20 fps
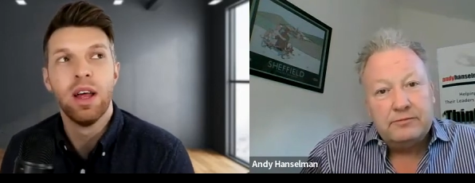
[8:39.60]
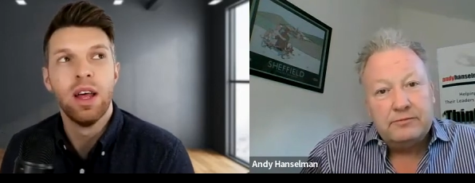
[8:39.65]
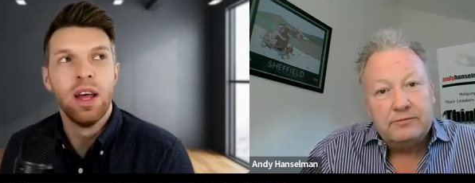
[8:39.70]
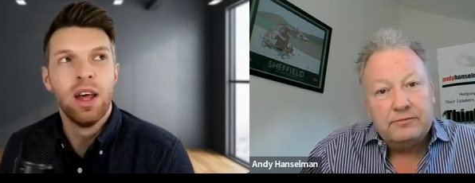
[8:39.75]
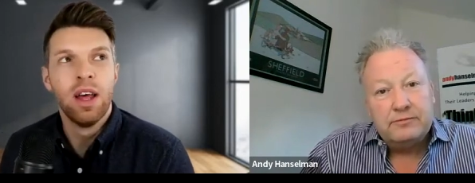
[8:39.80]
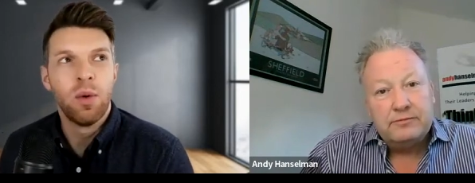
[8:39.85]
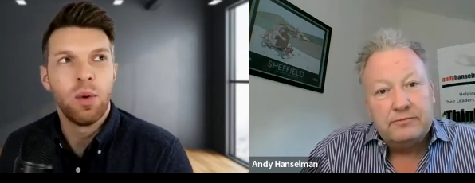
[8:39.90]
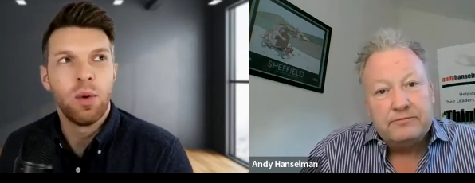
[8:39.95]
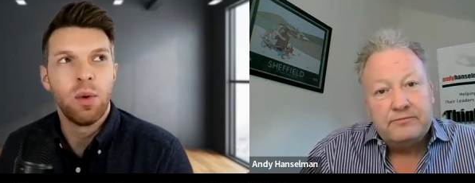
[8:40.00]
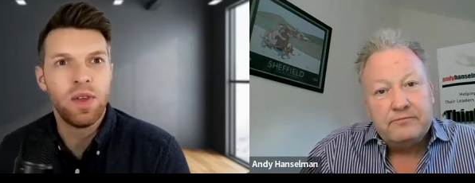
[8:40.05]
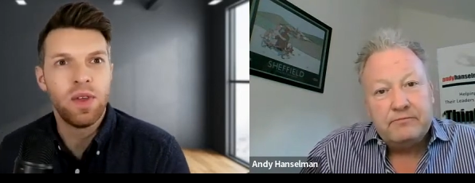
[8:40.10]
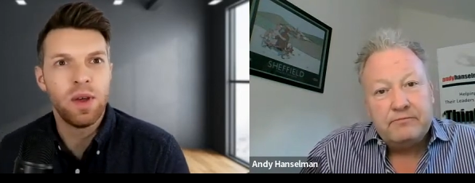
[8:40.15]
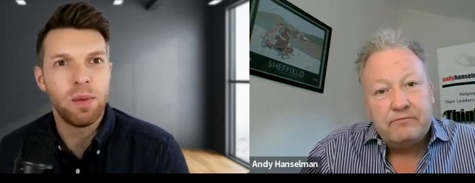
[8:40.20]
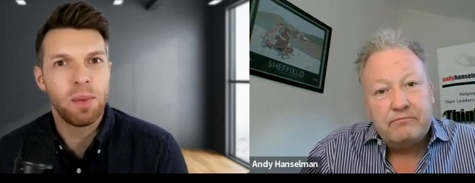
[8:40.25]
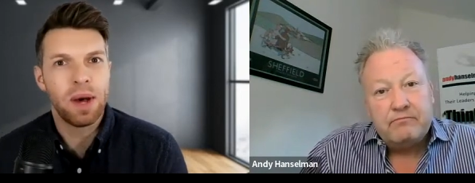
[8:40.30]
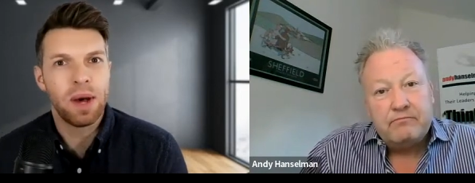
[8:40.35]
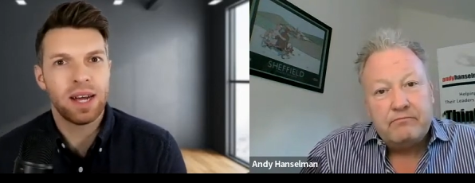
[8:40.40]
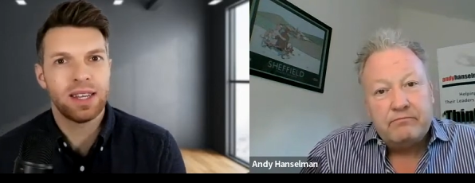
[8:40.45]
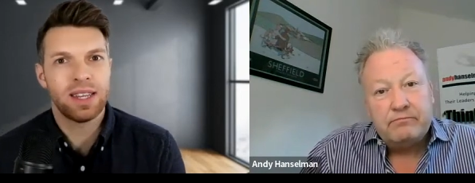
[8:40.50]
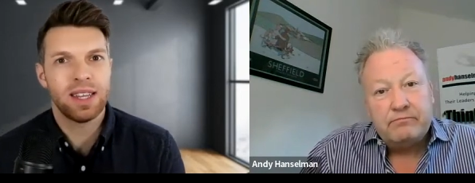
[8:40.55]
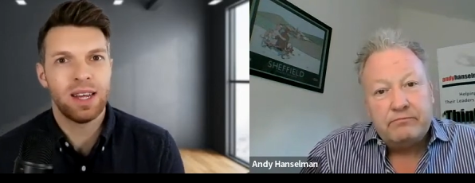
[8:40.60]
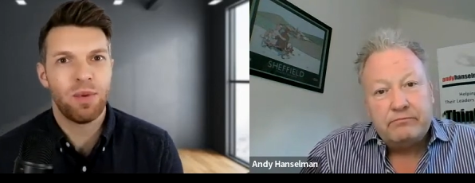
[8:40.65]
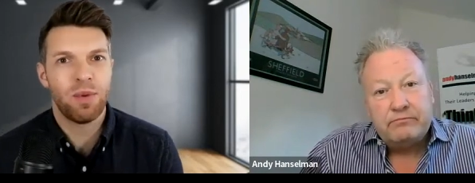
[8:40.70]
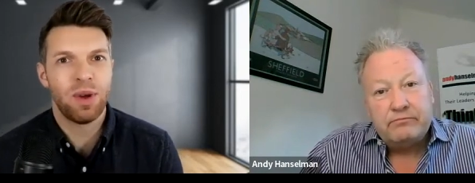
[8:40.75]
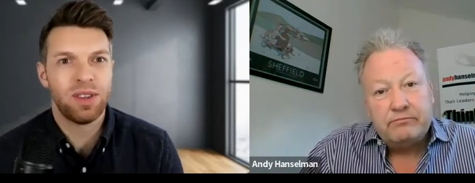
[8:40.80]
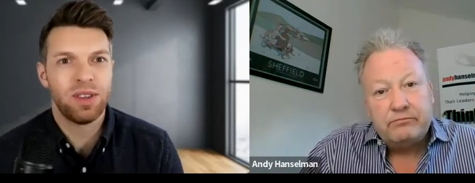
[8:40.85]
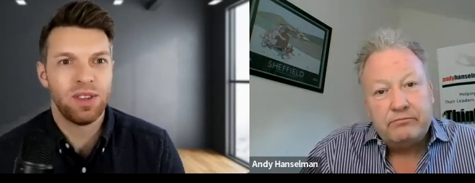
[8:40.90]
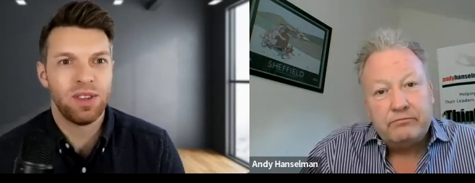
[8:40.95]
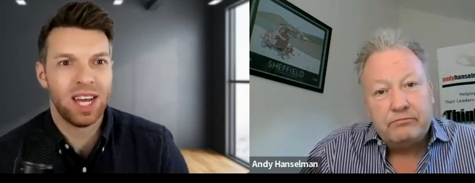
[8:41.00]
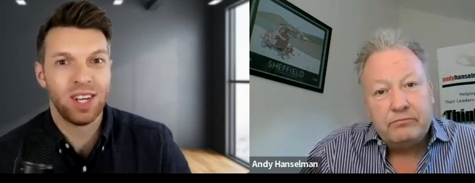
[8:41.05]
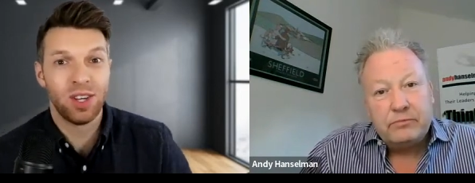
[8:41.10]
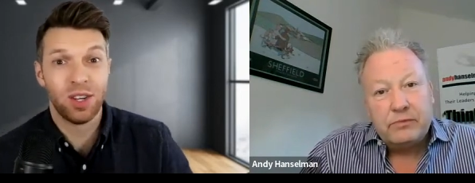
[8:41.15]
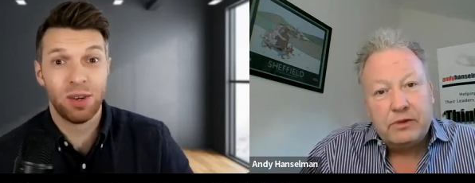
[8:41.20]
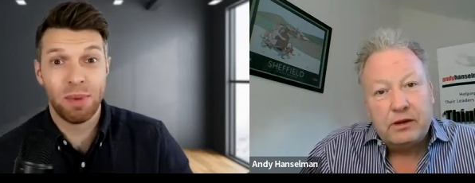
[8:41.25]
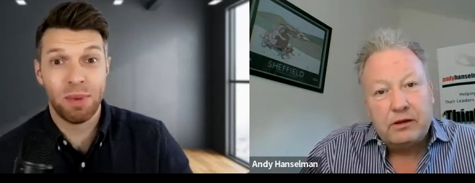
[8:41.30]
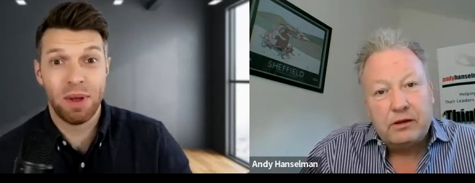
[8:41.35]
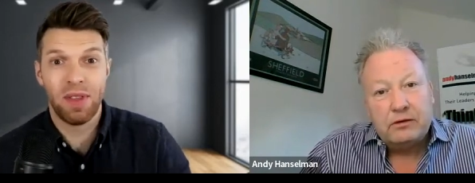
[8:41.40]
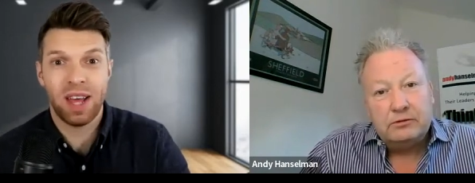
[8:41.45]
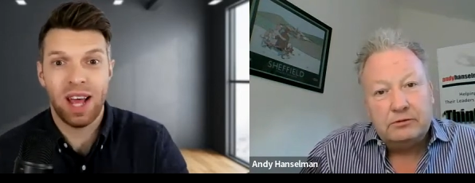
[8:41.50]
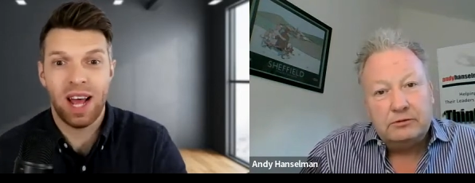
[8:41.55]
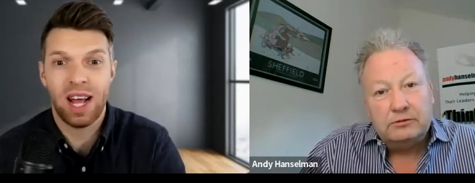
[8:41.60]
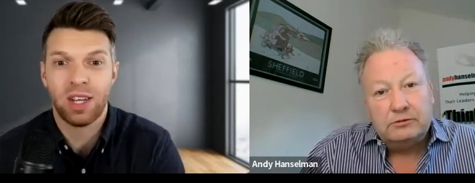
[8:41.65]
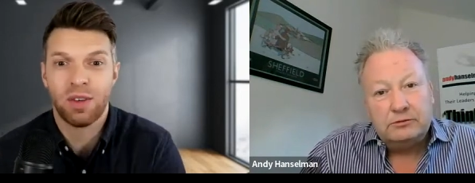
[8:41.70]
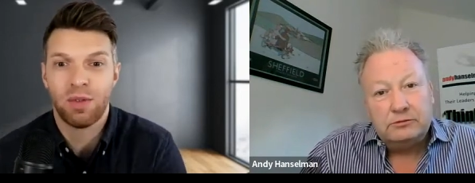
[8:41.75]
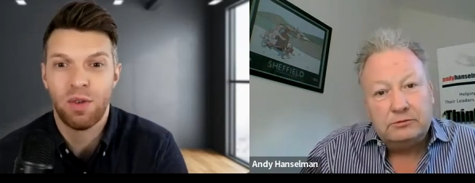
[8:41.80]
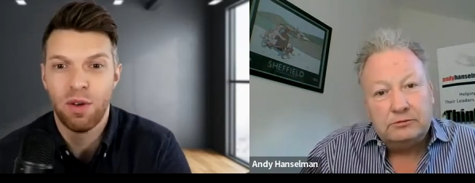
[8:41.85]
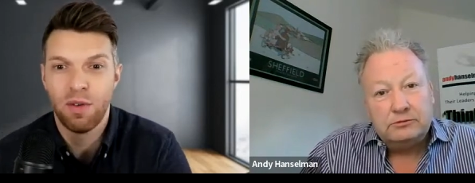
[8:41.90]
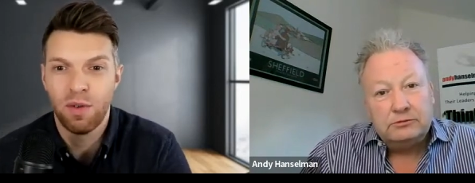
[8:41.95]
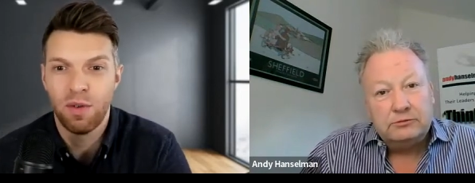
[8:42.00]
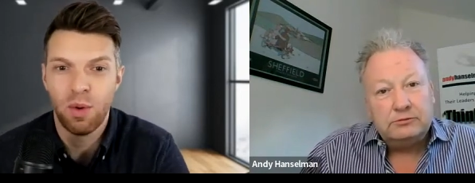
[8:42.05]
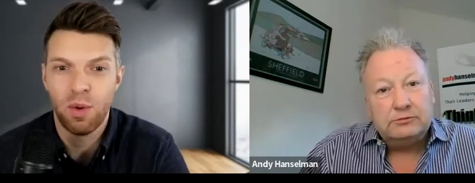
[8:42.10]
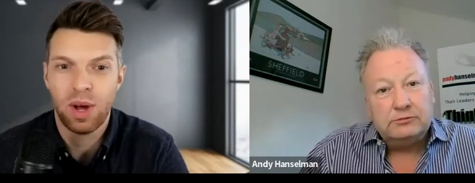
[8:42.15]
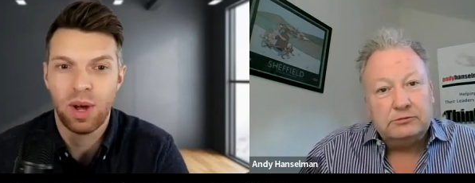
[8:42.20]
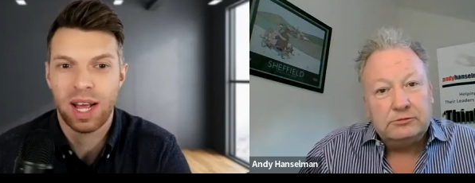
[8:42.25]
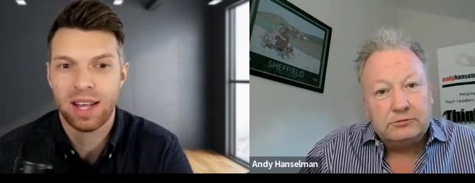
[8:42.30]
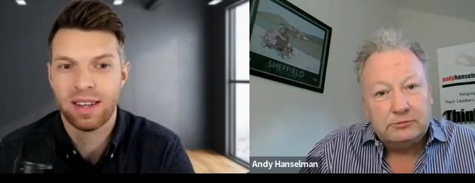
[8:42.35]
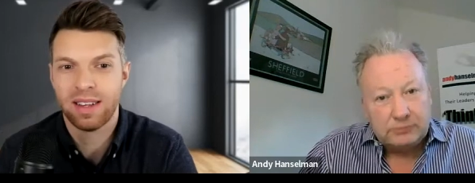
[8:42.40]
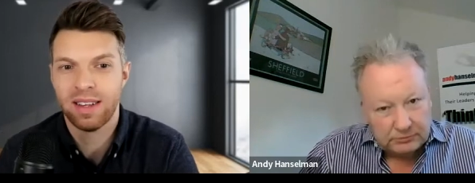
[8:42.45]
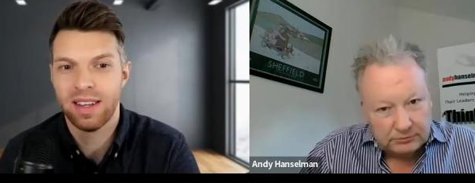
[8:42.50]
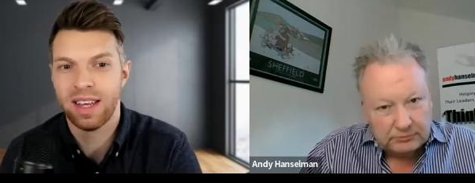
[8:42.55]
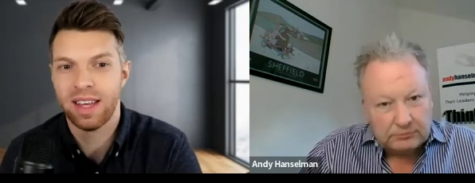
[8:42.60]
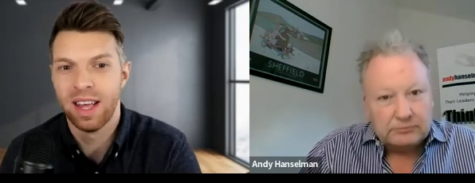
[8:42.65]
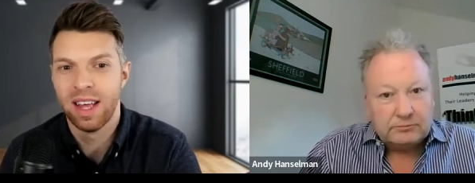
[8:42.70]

Speaker 1: when you think back to that presentation about the cash flow forecasting,